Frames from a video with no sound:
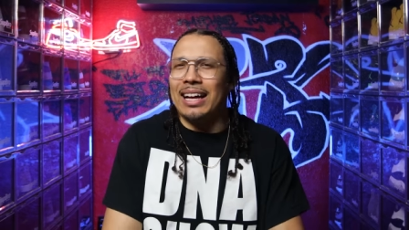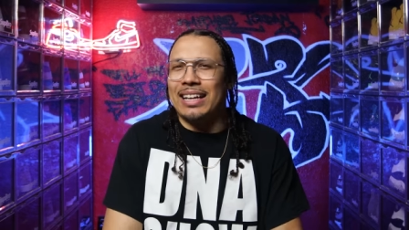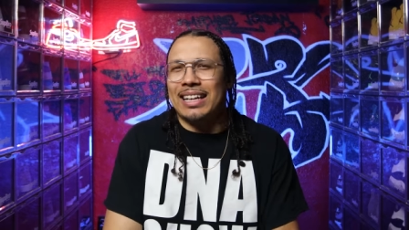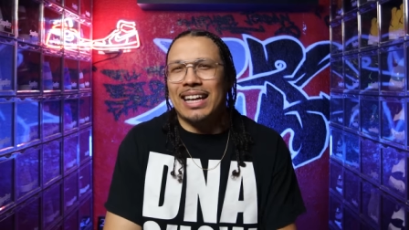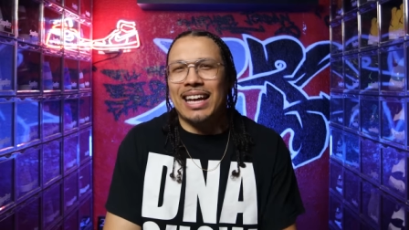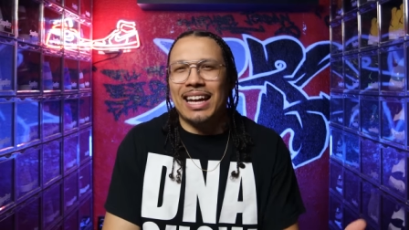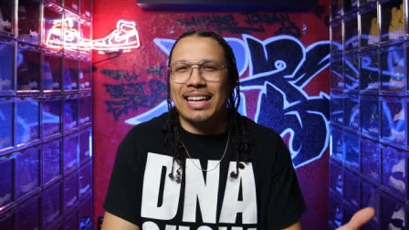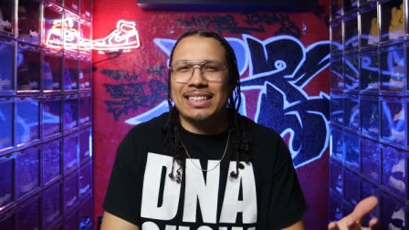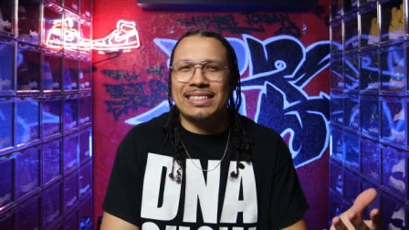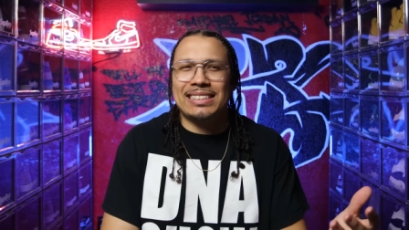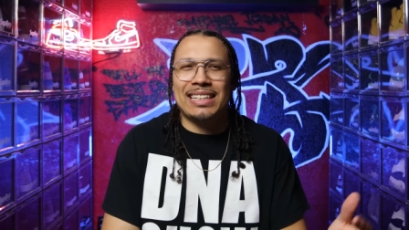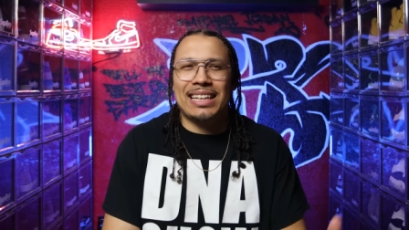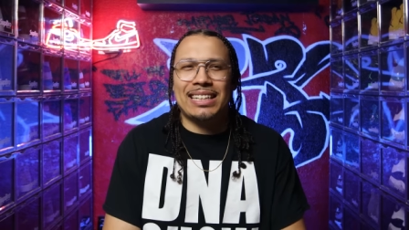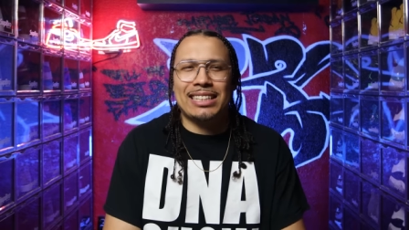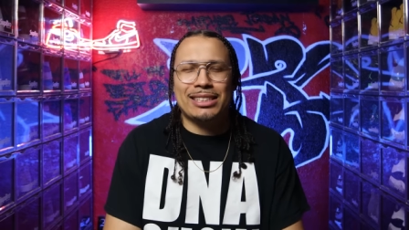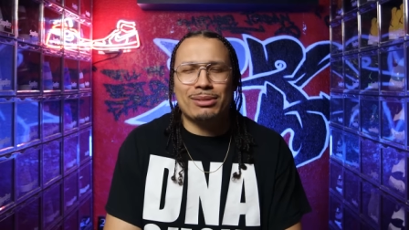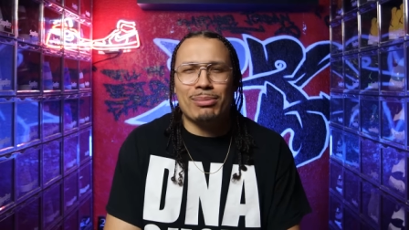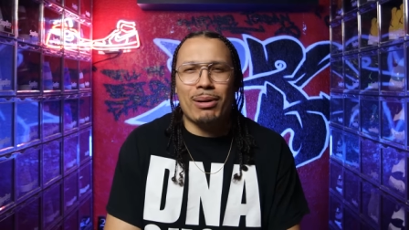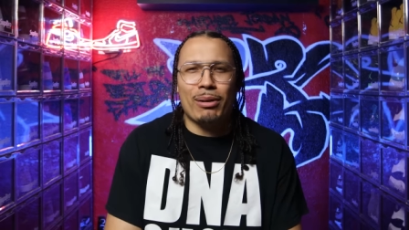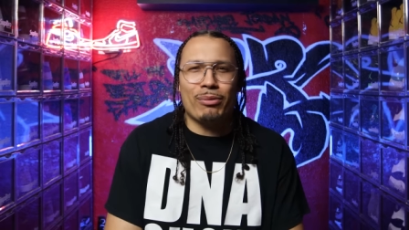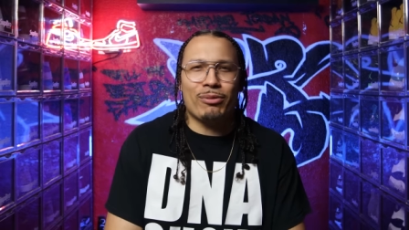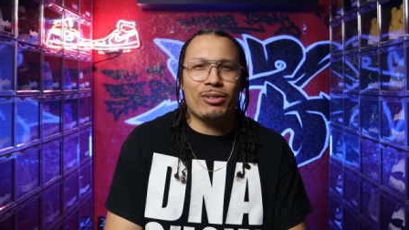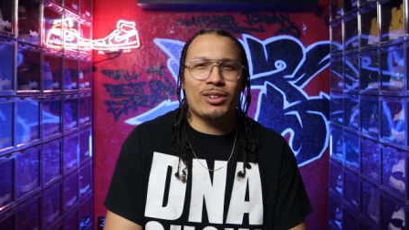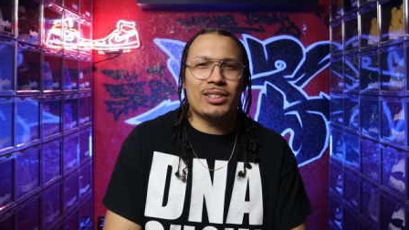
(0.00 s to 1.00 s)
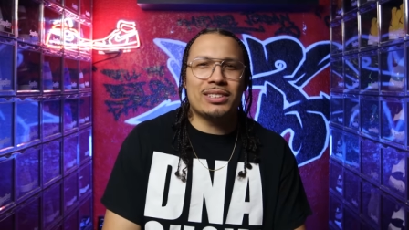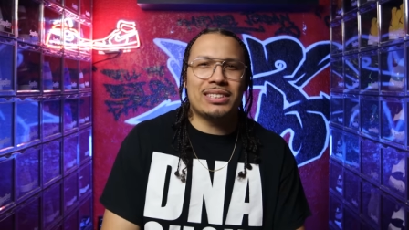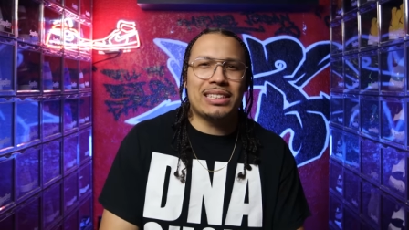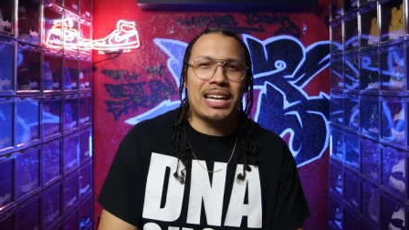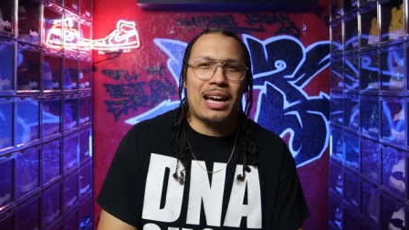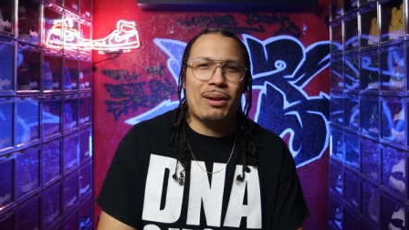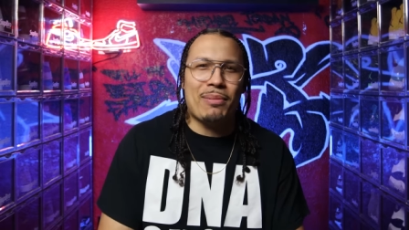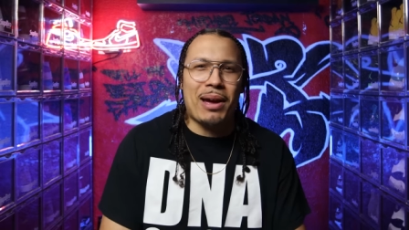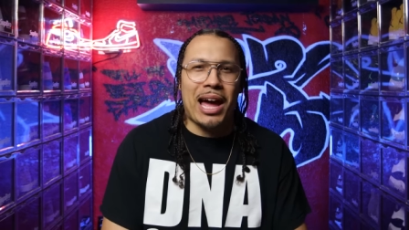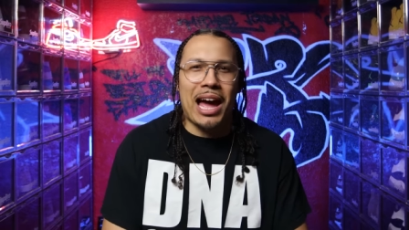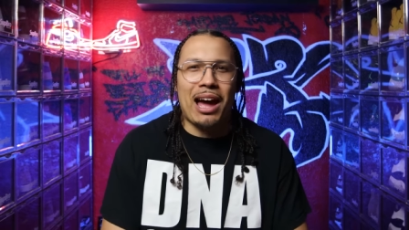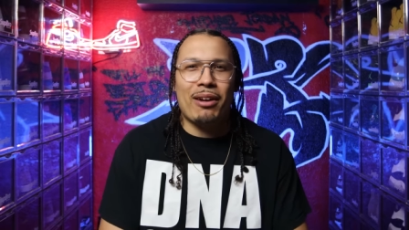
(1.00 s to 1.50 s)
I, can't say this is my first
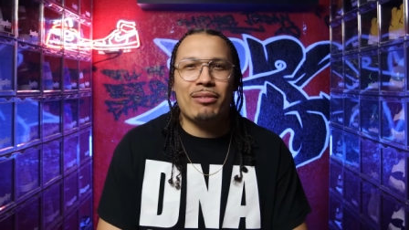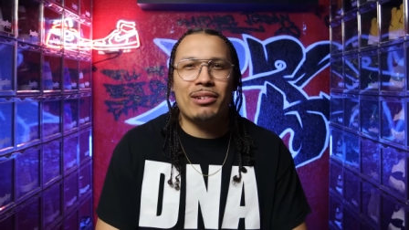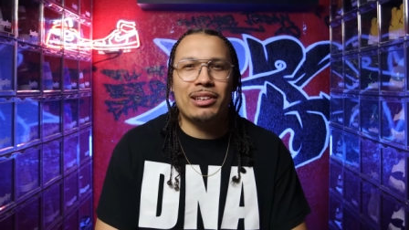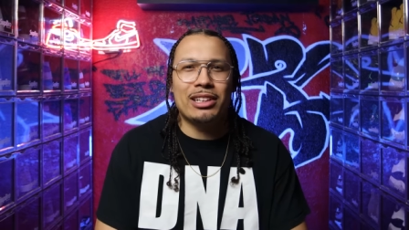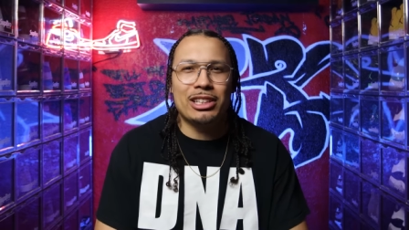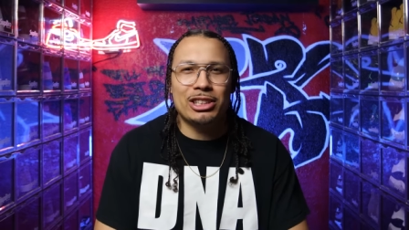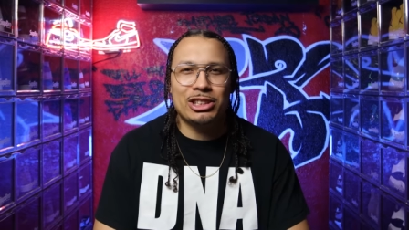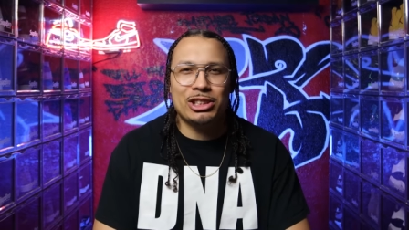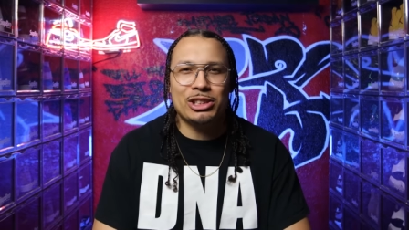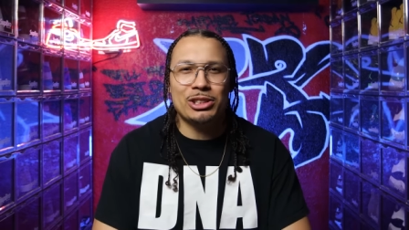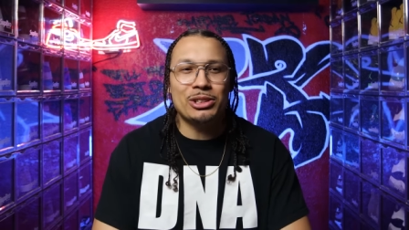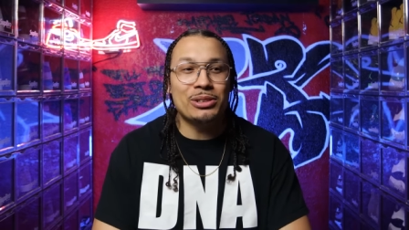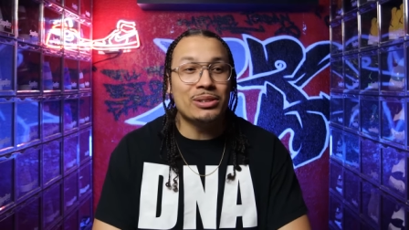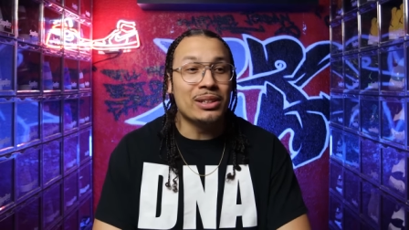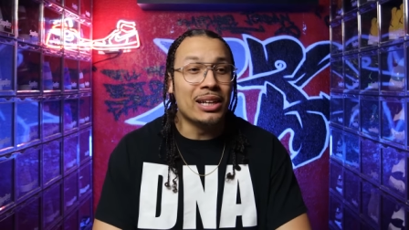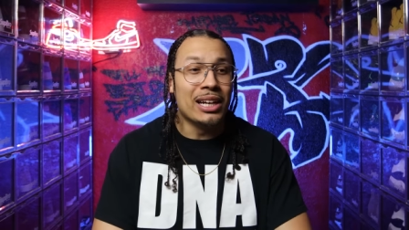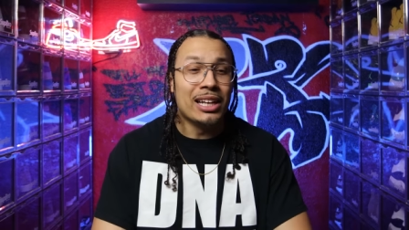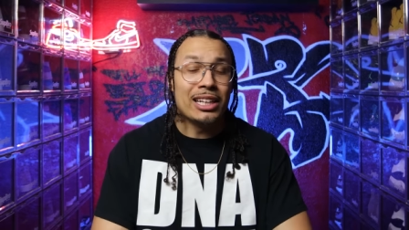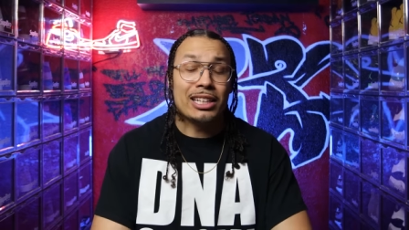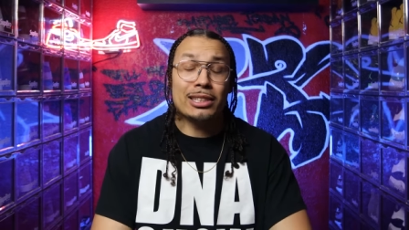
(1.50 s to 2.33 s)
time having the shoe.